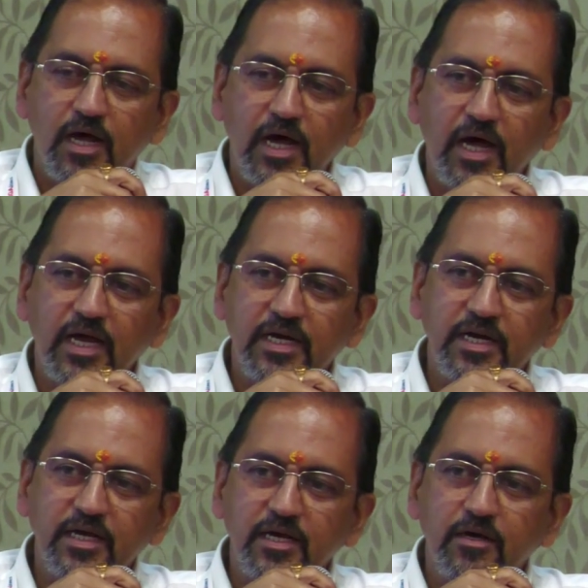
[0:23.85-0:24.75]

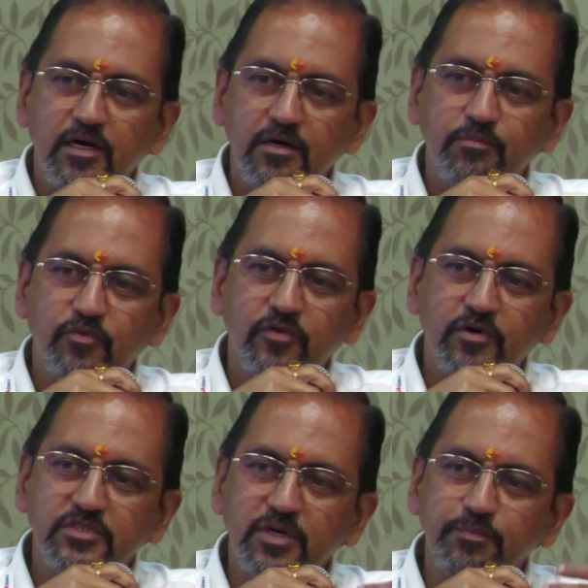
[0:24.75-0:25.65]
And
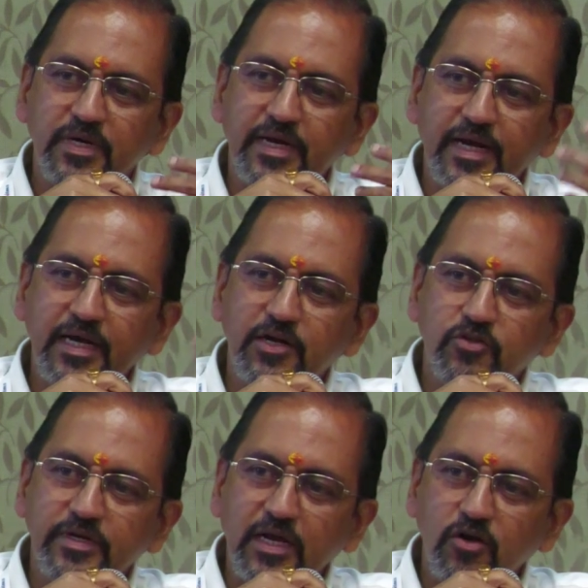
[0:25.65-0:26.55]
before jumping directly into
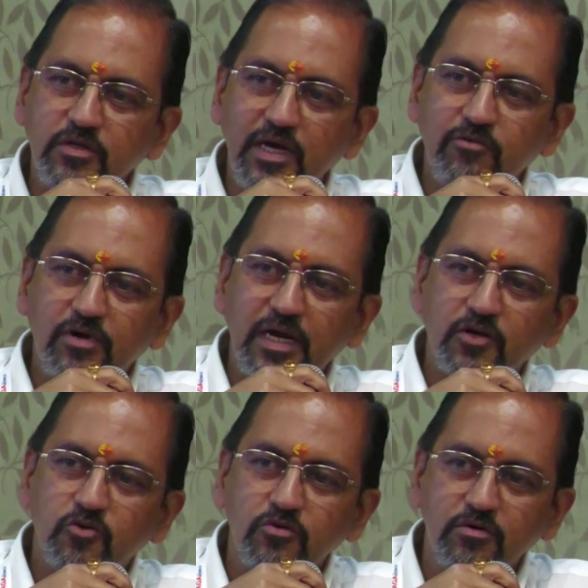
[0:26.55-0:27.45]
the technology, I would
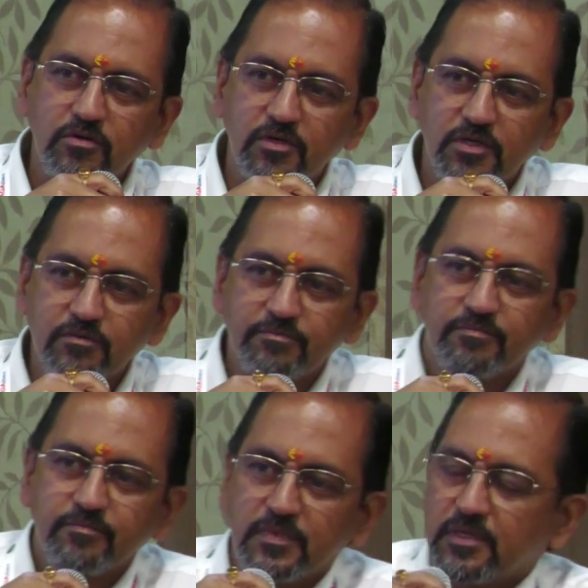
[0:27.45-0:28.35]
like to
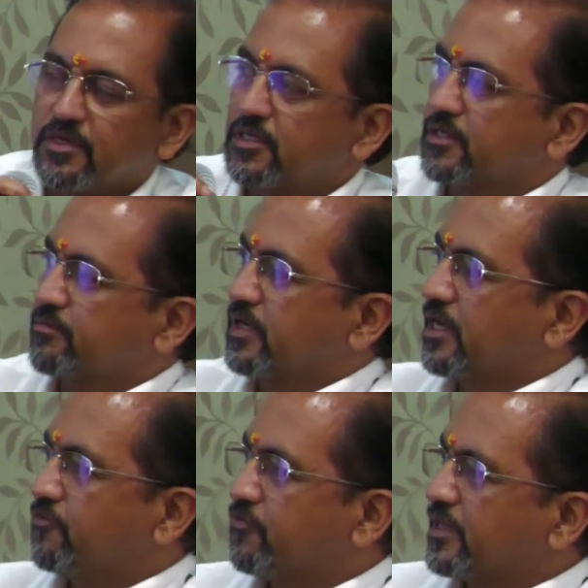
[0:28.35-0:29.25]

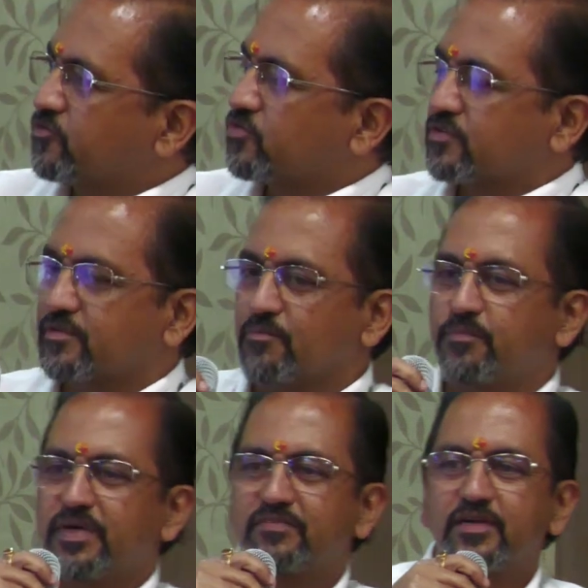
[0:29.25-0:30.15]
begin with some
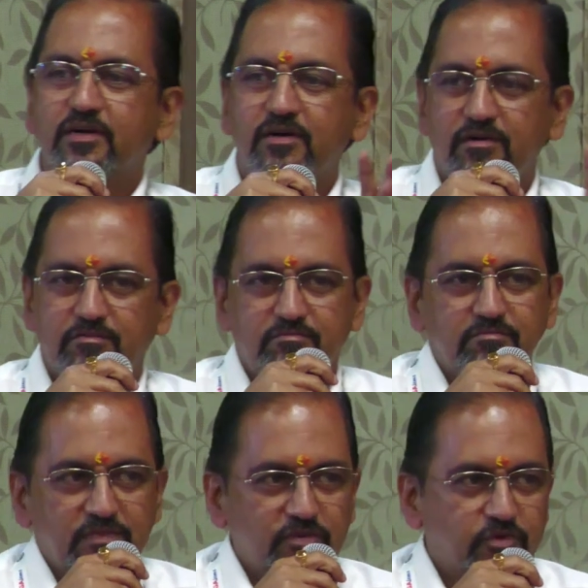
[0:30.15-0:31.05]
basic
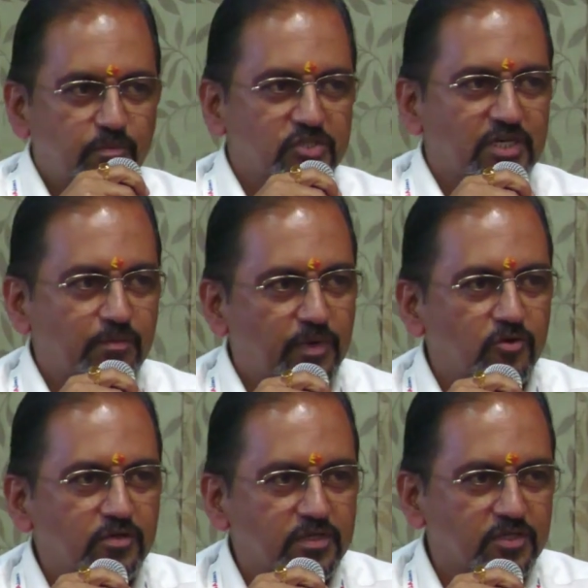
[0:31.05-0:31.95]
information
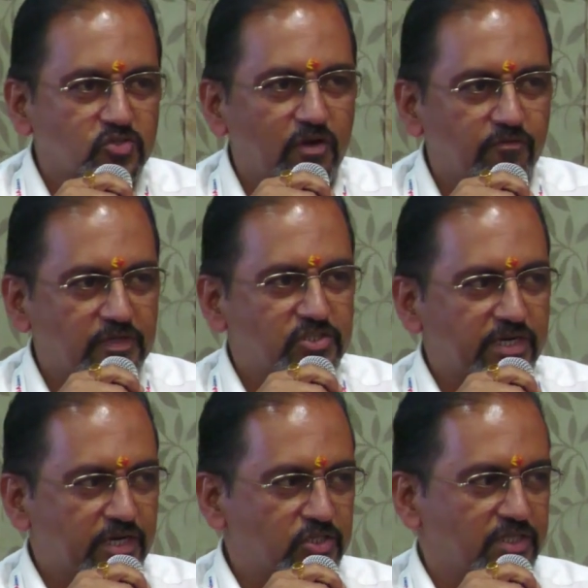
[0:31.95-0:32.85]
about the solid waste
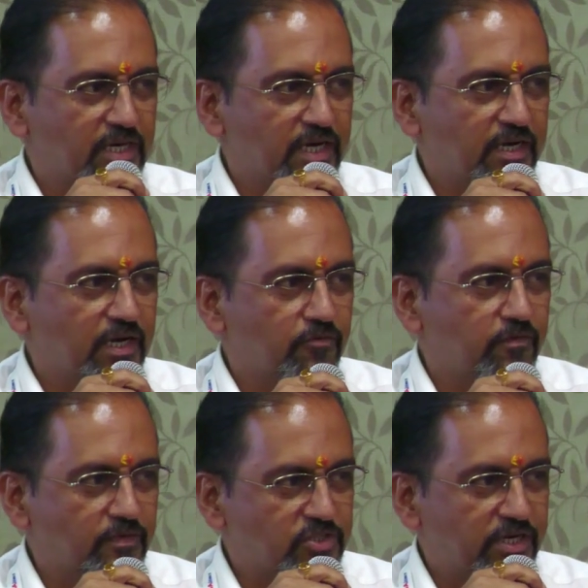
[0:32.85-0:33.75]
generation and
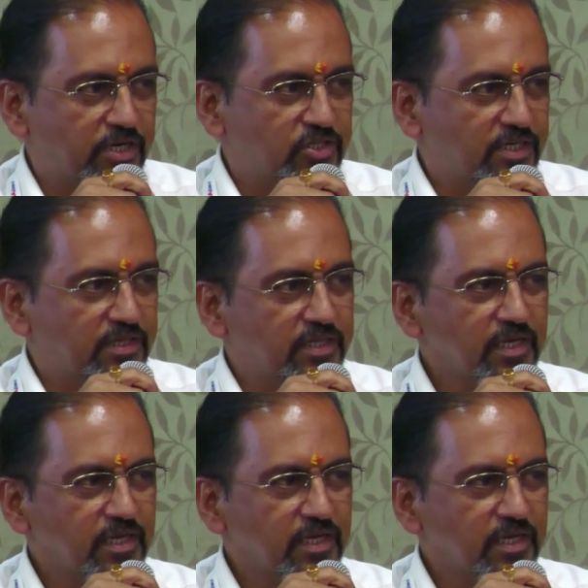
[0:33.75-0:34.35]
liquid waste generation in the